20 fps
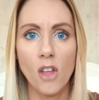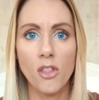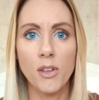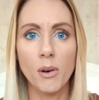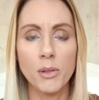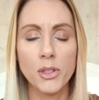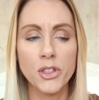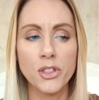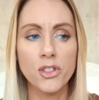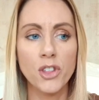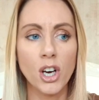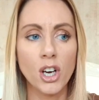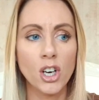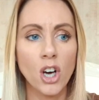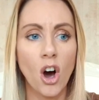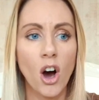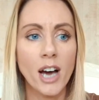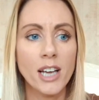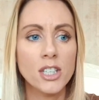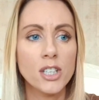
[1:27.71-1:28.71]
The
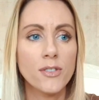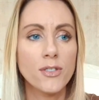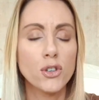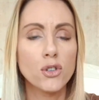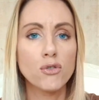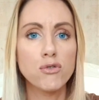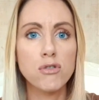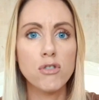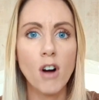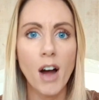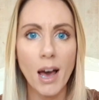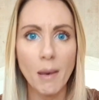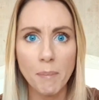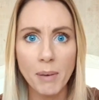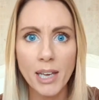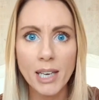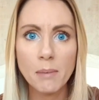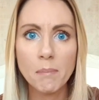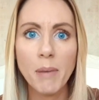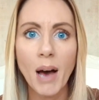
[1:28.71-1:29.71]
kind of
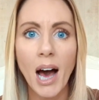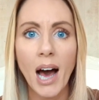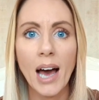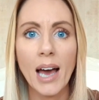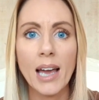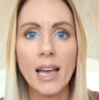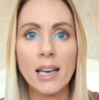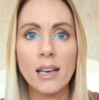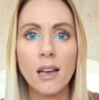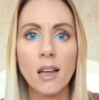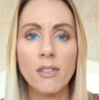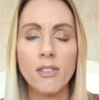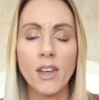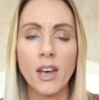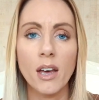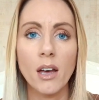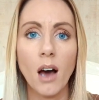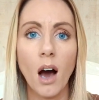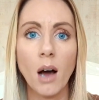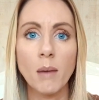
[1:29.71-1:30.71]
griping pain
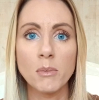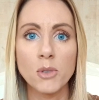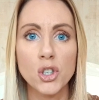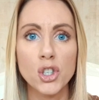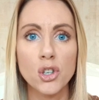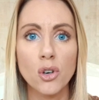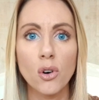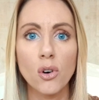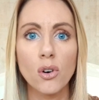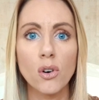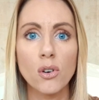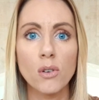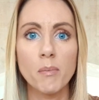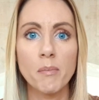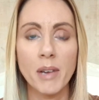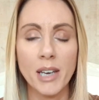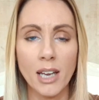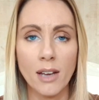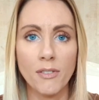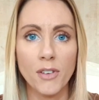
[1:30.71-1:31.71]
that I'm sure
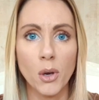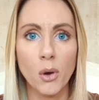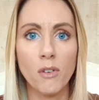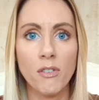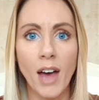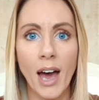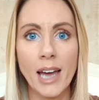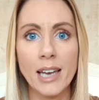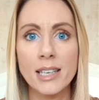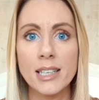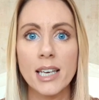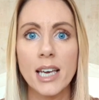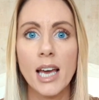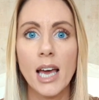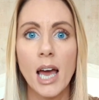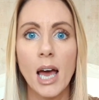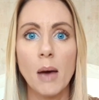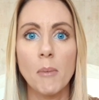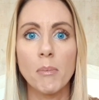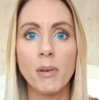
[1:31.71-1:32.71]
many of you have had
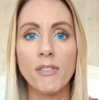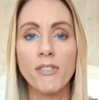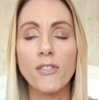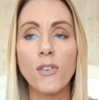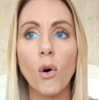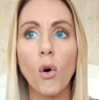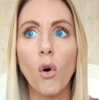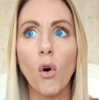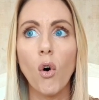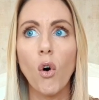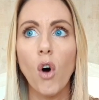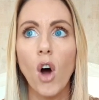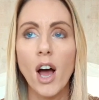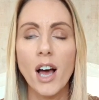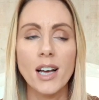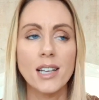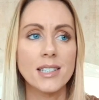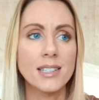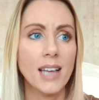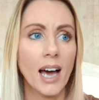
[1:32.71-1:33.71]
before,
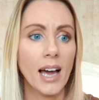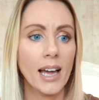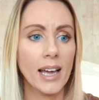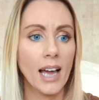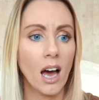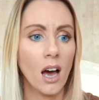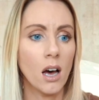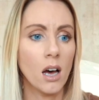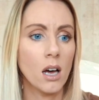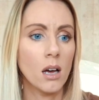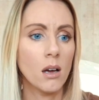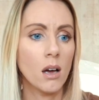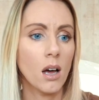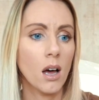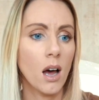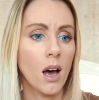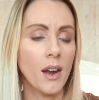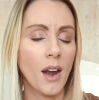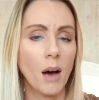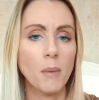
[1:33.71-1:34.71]
say
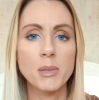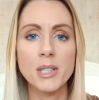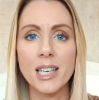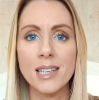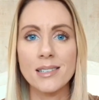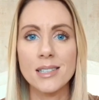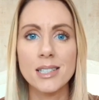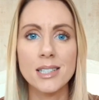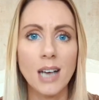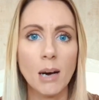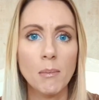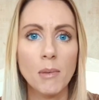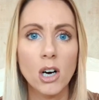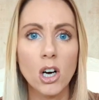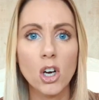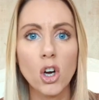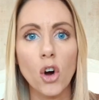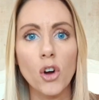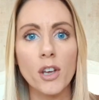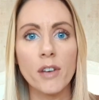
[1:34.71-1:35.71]
an upset
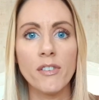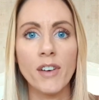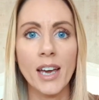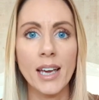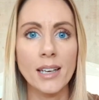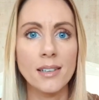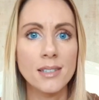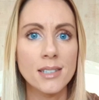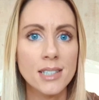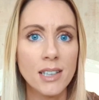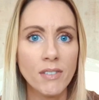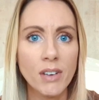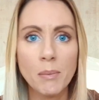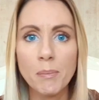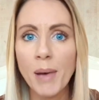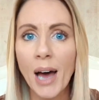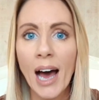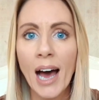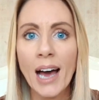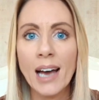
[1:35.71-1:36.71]
stomach, or you've eaten something
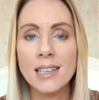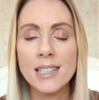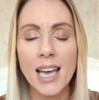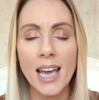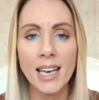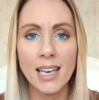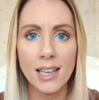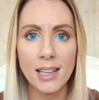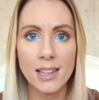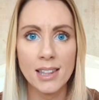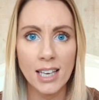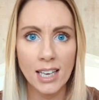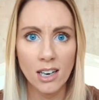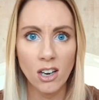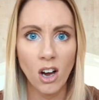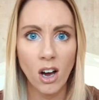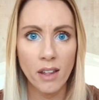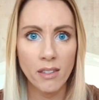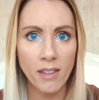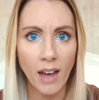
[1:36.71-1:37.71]
bad, anything
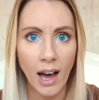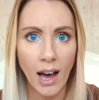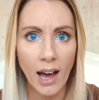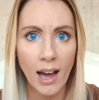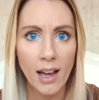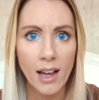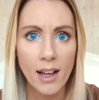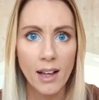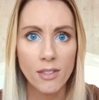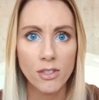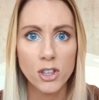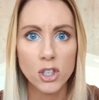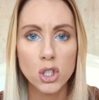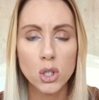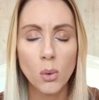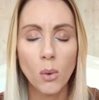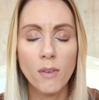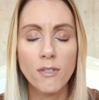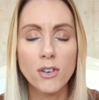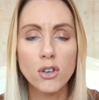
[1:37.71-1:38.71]
like that, the
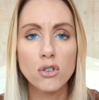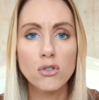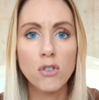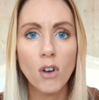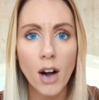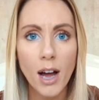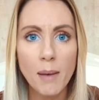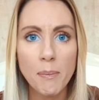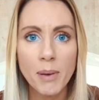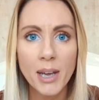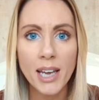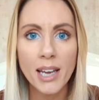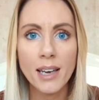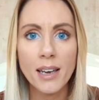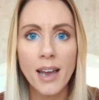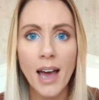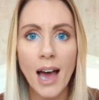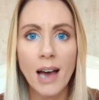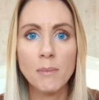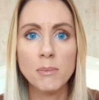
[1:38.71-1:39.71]
sort of
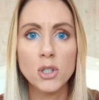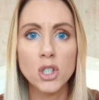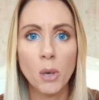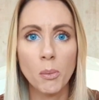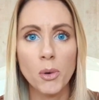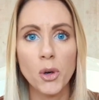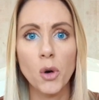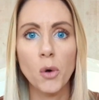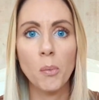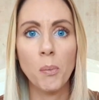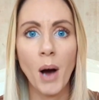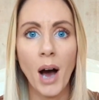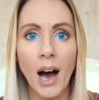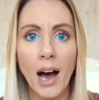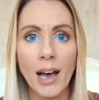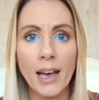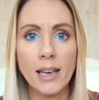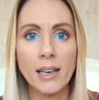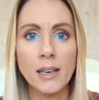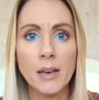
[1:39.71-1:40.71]
griping abdominal
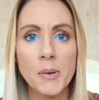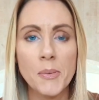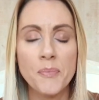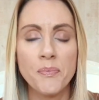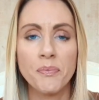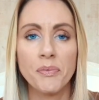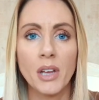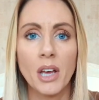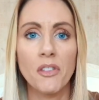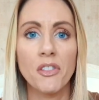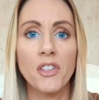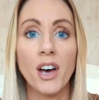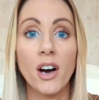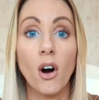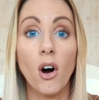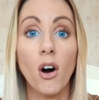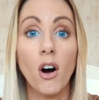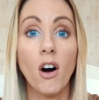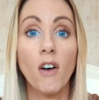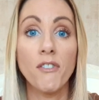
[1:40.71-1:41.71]
pain that
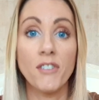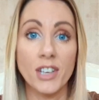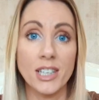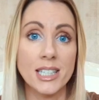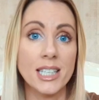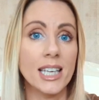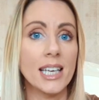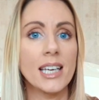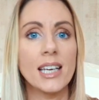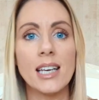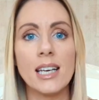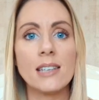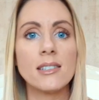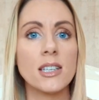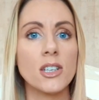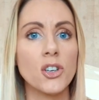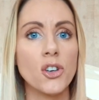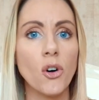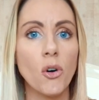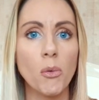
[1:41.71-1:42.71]
obviously
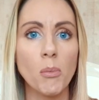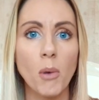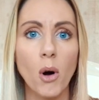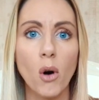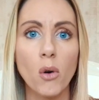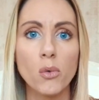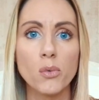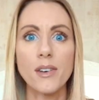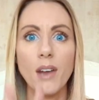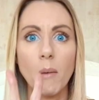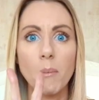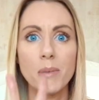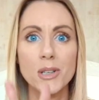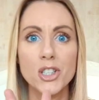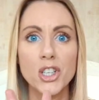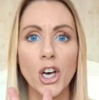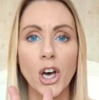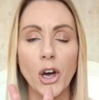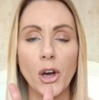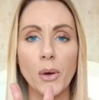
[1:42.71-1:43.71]
isn't normal. Number
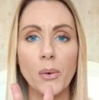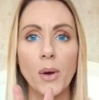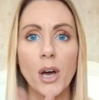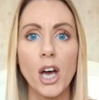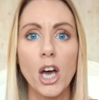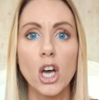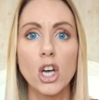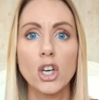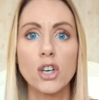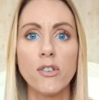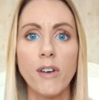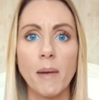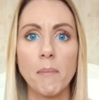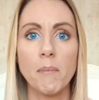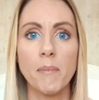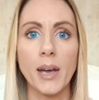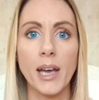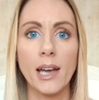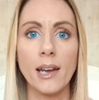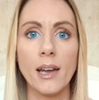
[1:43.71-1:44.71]
2,
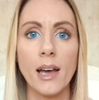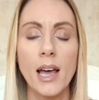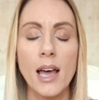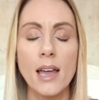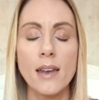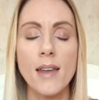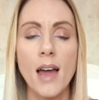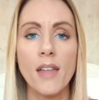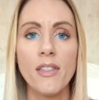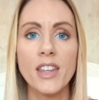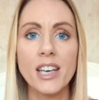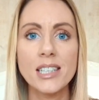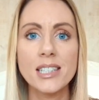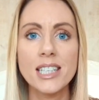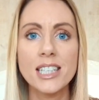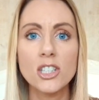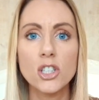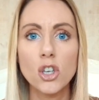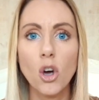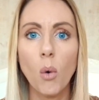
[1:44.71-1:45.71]
cramping. Now, this
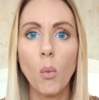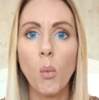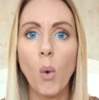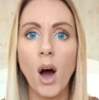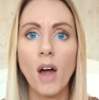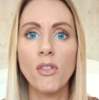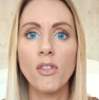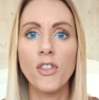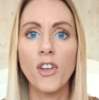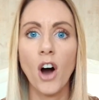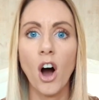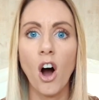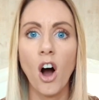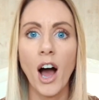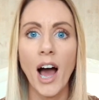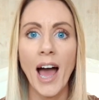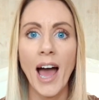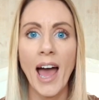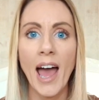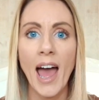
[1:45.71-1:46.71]
is not one that
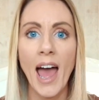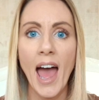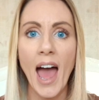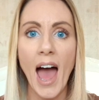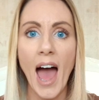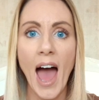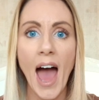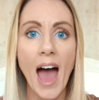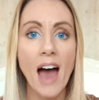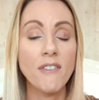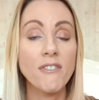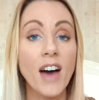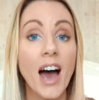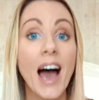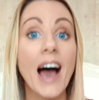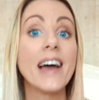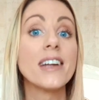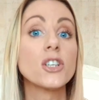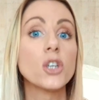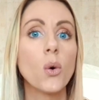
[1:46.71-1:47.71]
I have
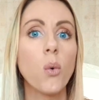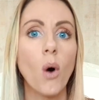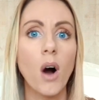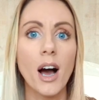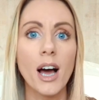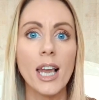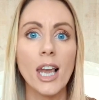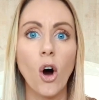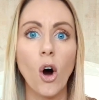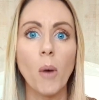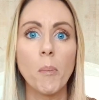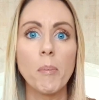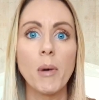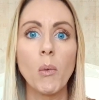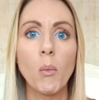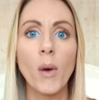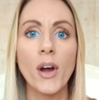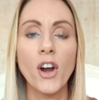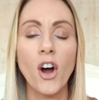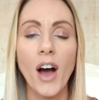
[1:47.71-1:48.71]
had quite a lot,
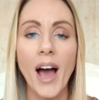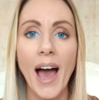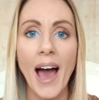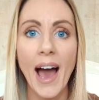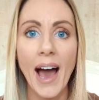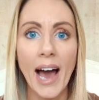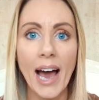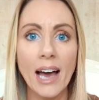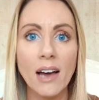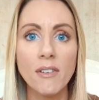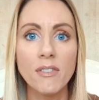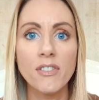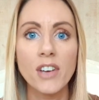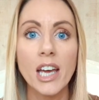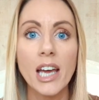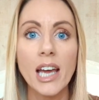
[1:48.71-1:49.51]
but when I have,